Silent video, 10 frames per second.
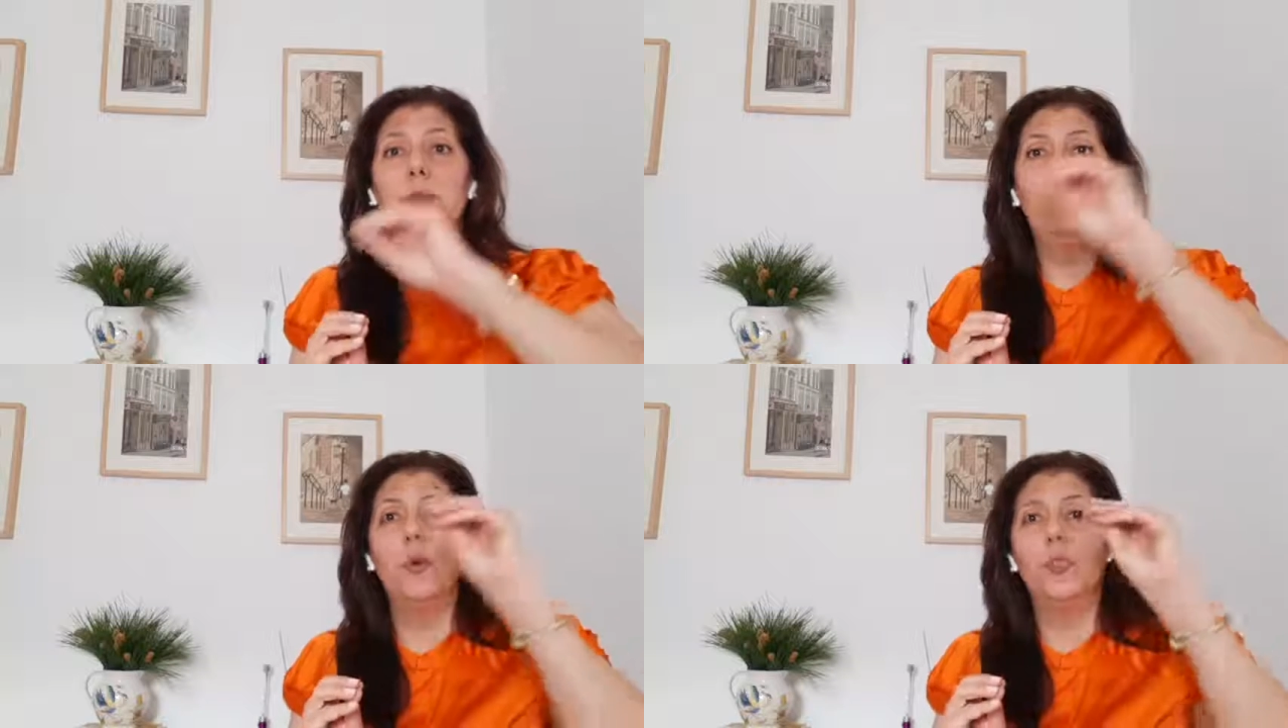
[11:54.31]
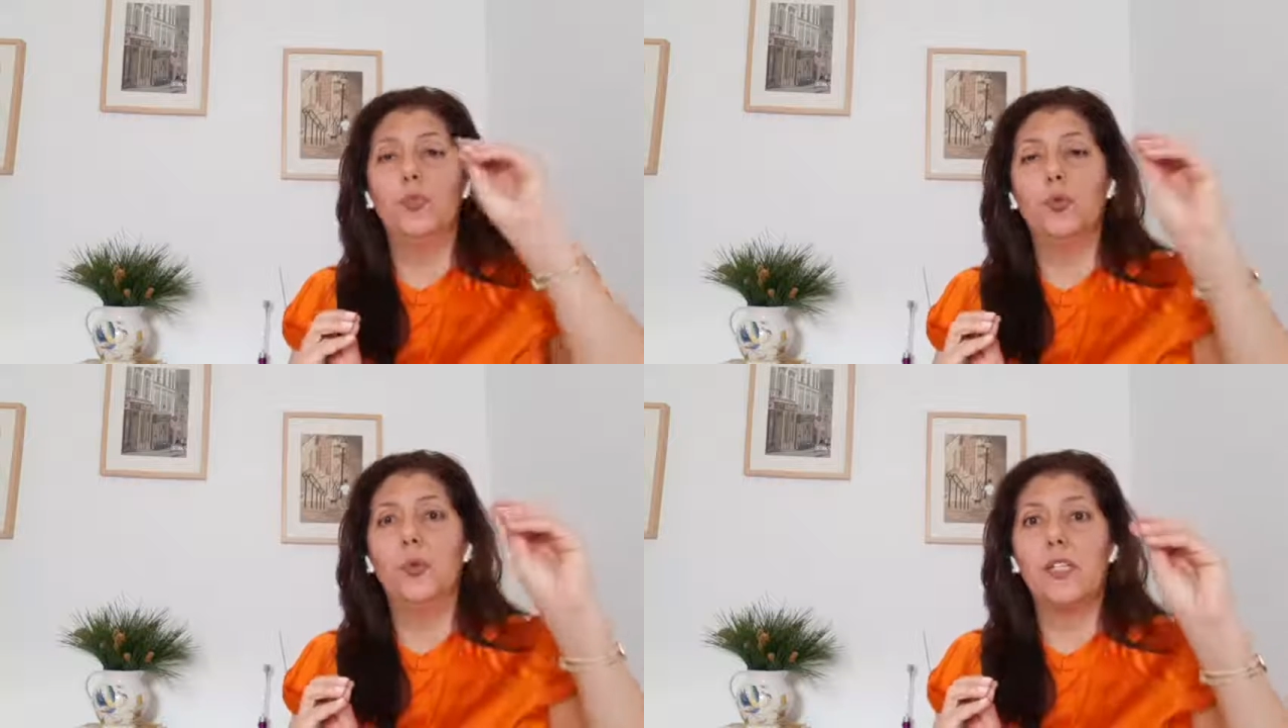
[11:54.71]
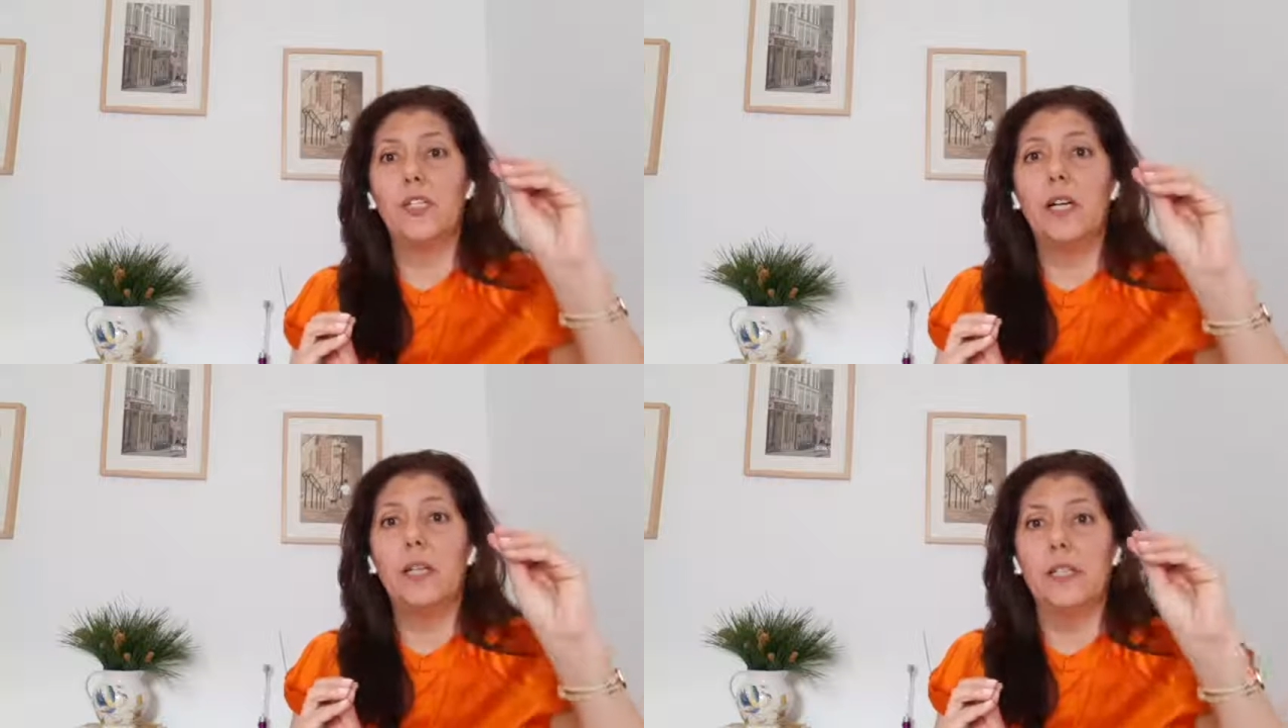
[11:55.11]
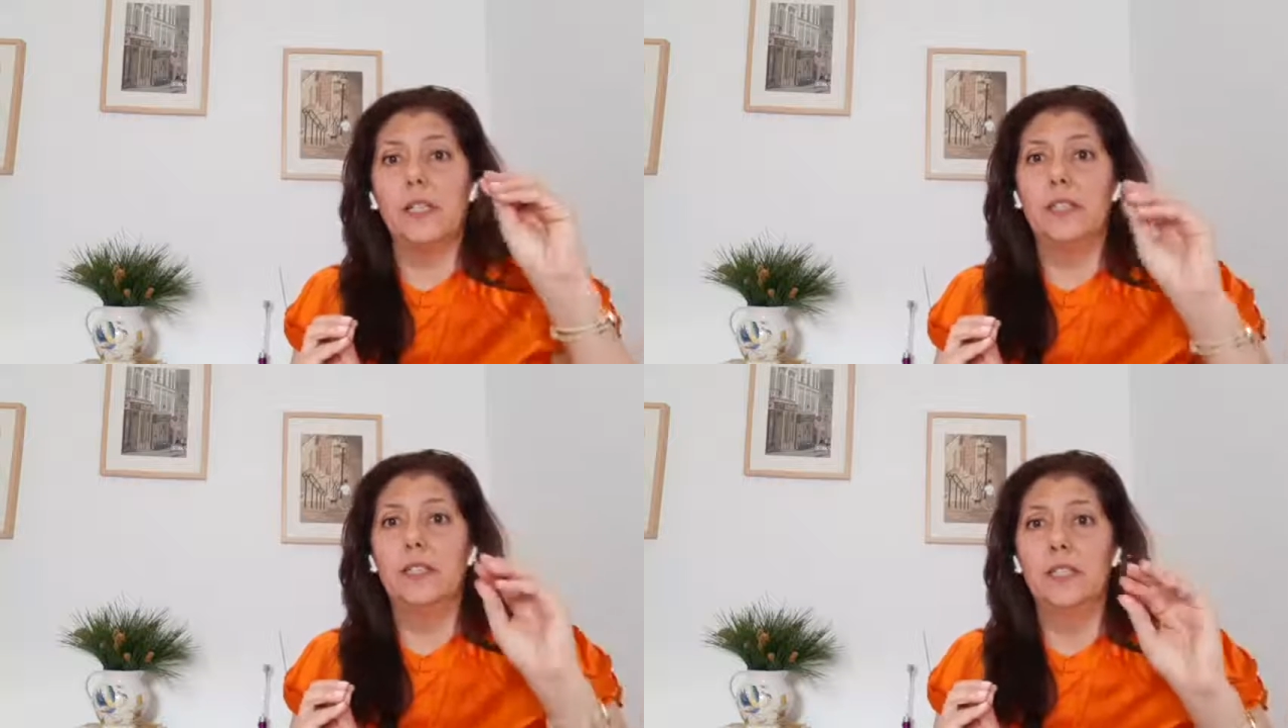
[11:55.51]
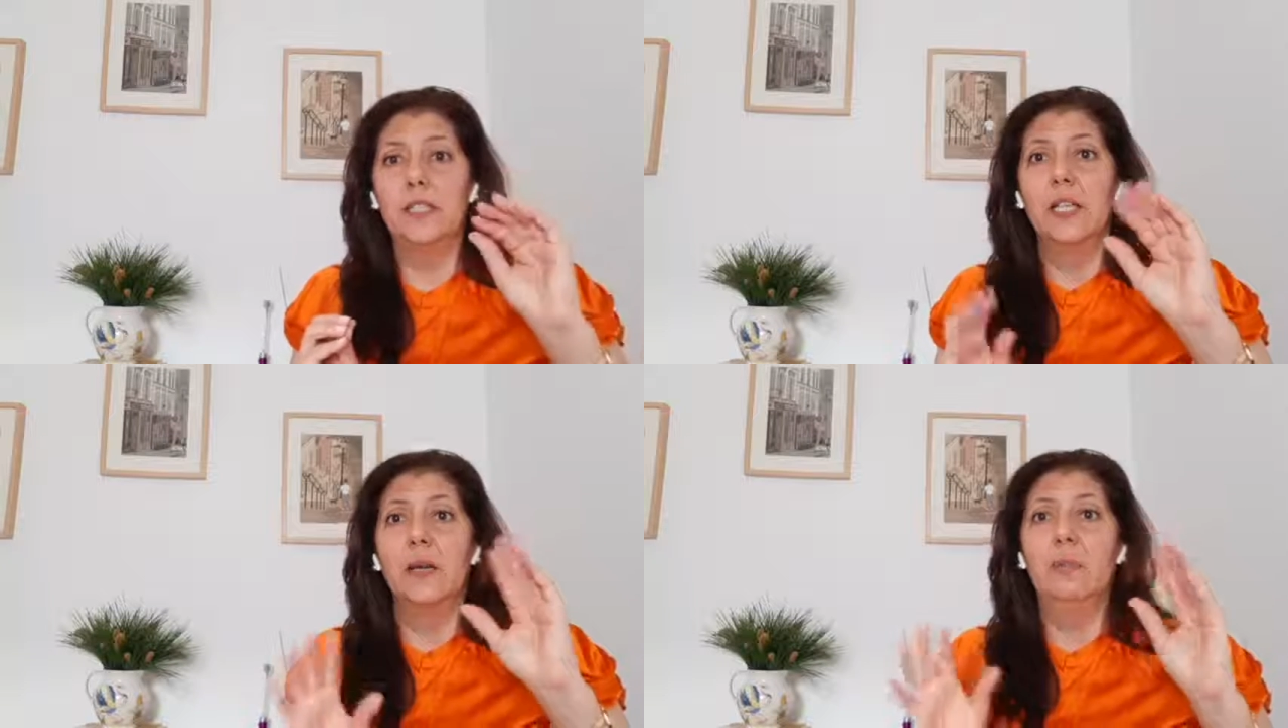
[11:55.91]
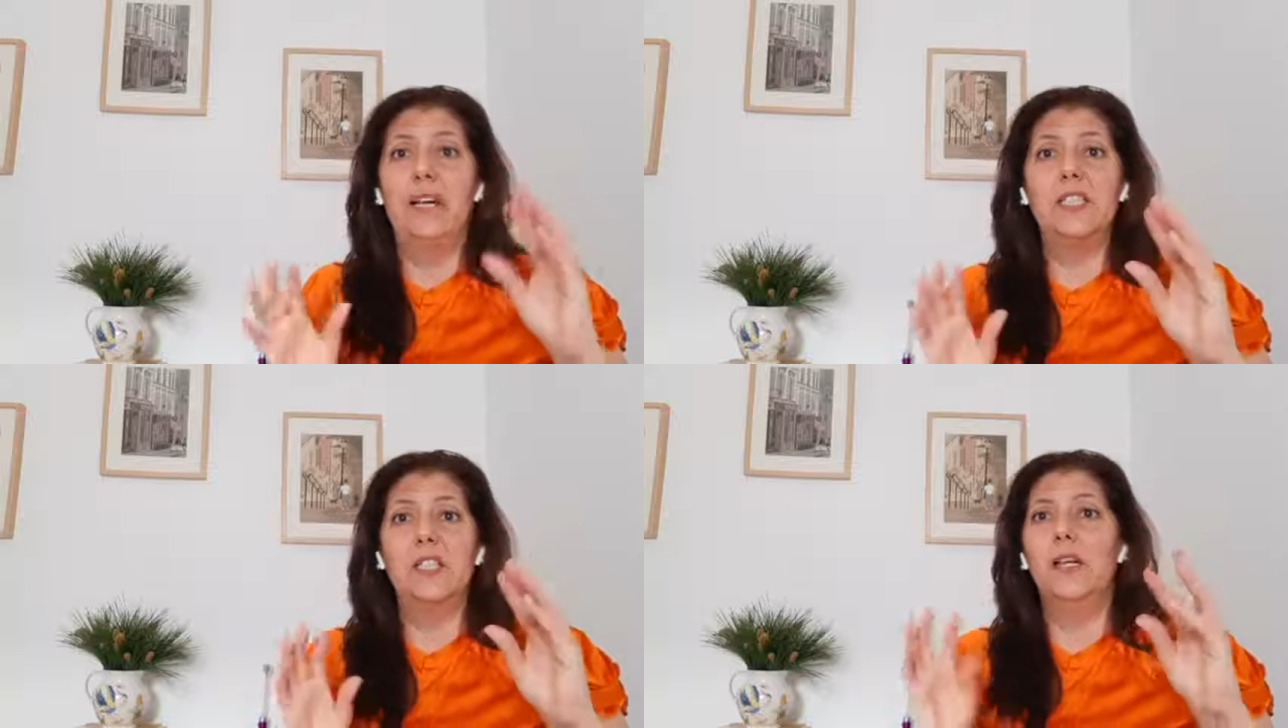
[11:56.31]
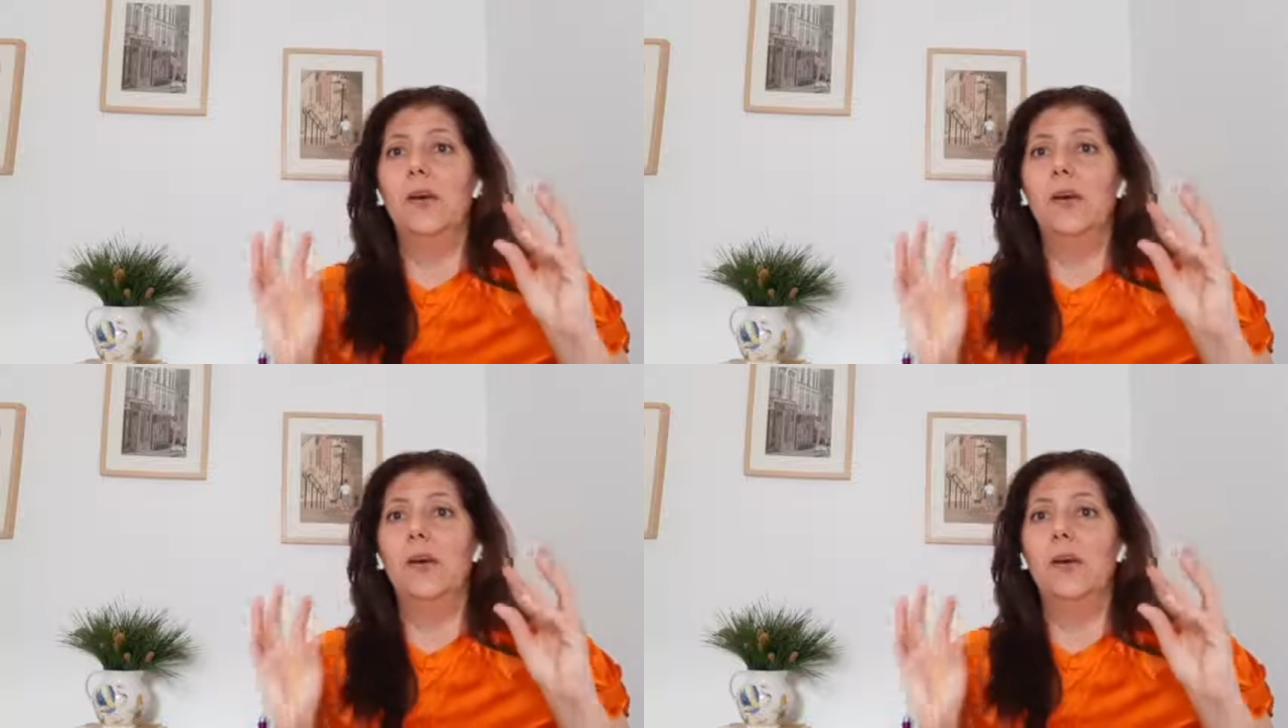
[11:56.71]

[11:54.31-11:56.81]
point we started, but